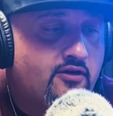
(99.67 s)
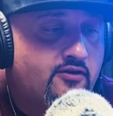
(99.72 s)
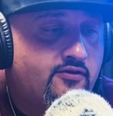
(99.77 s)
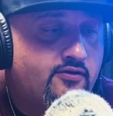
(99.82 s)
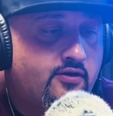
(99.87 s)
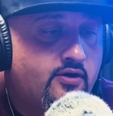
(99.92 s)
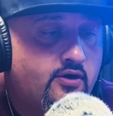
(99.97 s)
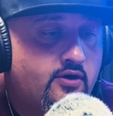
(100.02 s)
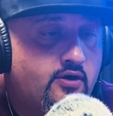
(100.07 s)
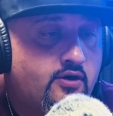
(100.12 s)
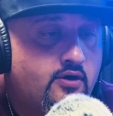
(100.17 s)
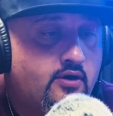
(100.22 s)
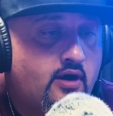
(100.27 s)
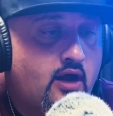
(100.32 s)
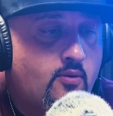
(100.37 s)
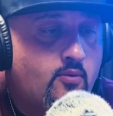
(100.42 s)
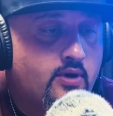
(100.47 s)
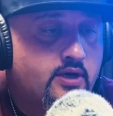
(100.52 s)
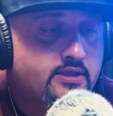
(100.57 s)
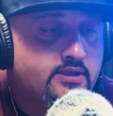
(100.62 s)
for, I
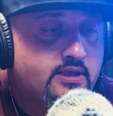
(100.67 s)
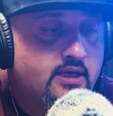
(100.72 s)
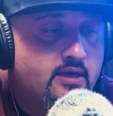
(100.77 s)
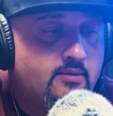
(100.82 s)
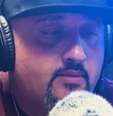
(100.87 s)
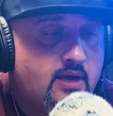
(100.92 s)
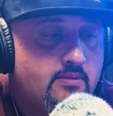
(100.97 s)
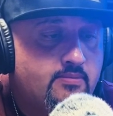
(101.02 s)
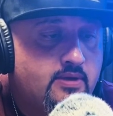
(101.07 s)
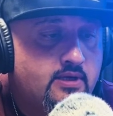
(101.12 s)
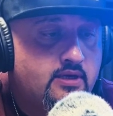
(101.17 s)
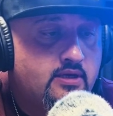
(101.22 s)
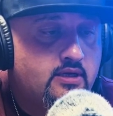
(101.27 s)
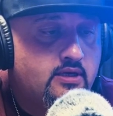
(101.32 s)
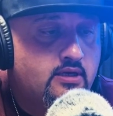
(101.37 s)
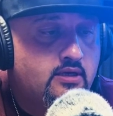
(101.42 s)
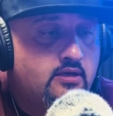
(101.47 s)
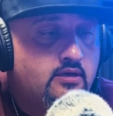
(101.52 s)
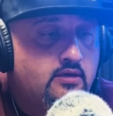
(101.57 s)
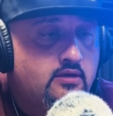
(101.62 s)
want to say
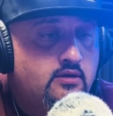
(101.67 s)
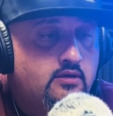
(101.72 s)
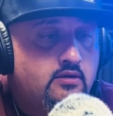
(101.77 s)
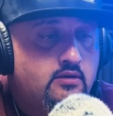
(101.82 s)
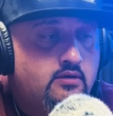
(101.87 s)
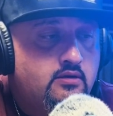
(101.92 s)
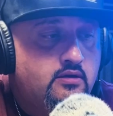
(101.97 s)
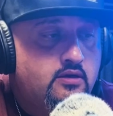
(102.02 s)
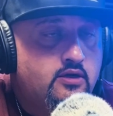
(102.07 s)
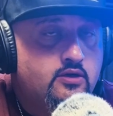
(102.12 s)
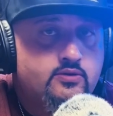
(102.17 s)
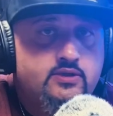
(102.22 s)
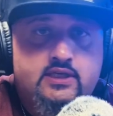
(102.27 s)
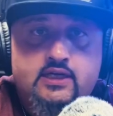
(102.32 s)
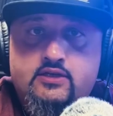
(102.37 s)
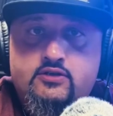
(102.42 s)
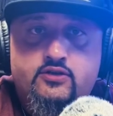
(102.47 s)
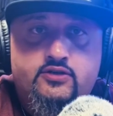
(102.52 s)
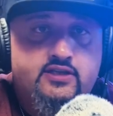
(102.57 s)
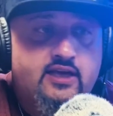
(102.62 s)
maybe,
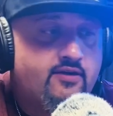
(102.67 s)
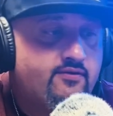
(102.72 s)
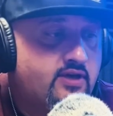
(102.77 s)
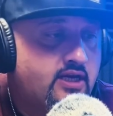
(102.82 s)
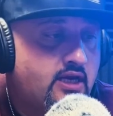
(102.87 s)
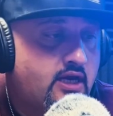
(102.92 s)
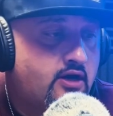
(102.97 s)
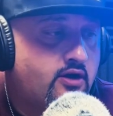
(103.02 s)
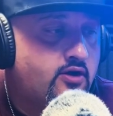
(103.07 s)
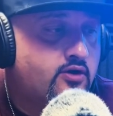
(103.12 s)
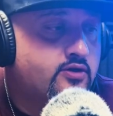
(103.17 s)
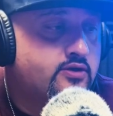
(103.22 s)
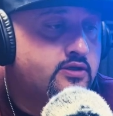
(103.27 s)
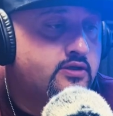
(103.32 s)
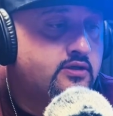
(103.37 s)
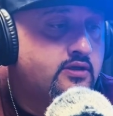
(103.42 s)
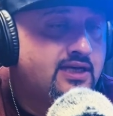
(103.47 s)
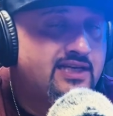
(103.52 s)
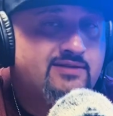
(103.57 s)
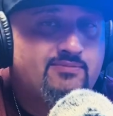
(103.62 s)
6 or 7
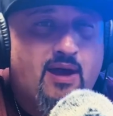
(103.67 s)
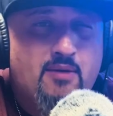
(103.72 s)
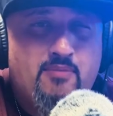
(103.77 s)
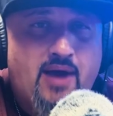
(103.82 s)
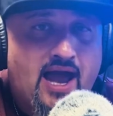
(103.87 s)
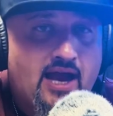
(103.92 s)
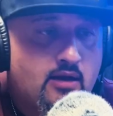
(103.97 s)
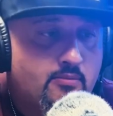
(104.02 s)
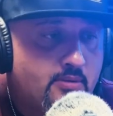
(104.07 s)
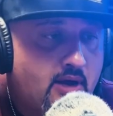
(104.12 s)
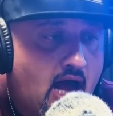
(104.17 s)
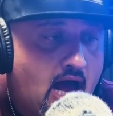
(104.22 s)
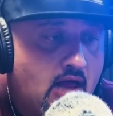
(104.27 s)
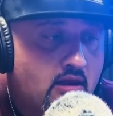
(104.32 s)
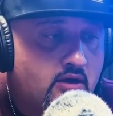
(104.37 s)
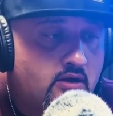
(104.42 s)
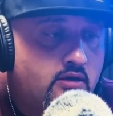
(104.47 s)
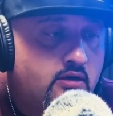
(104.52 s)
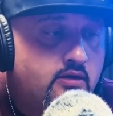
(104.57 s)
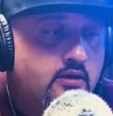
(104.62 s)
years. It's my backup
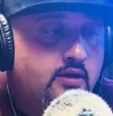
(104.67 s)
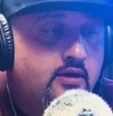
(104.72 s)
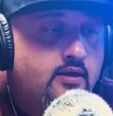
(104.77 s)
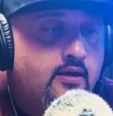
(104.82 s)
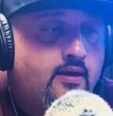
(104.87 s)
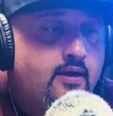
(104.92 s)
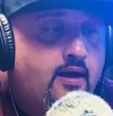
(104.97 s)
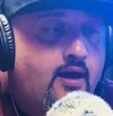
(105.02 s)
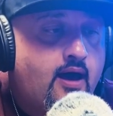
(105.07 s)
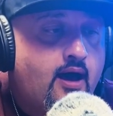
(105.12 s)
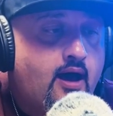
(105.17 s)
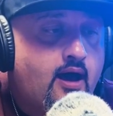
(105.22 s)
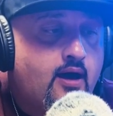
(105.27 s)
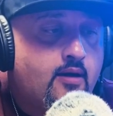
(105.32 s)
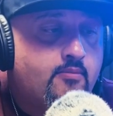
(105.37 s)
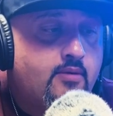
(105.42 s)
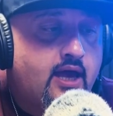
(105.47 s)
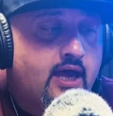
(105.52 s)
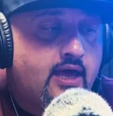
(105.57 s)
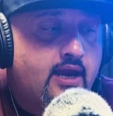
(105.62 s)
collar.
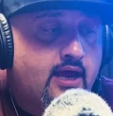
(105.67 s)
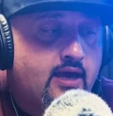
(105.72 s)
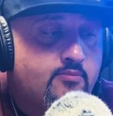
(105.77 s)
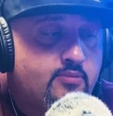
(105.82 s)
And I